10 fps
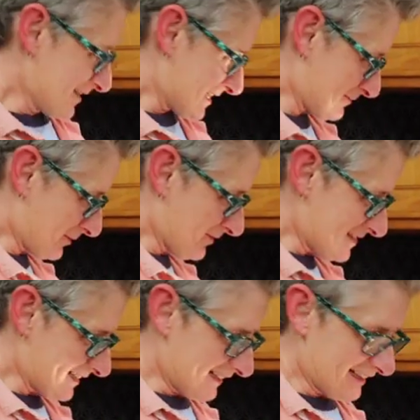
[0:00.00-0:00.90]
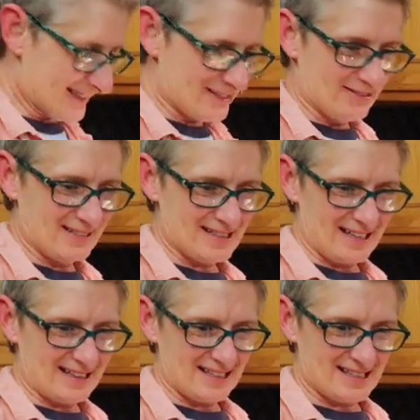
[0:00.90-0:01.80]
Supposedly, so it's
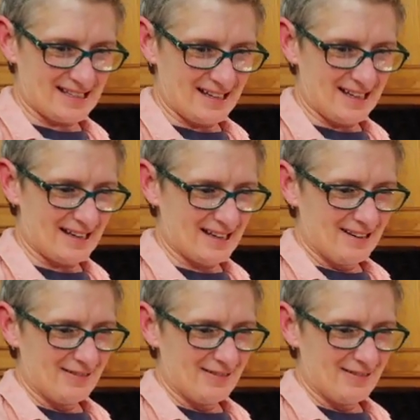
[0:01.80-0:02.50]
like this, like,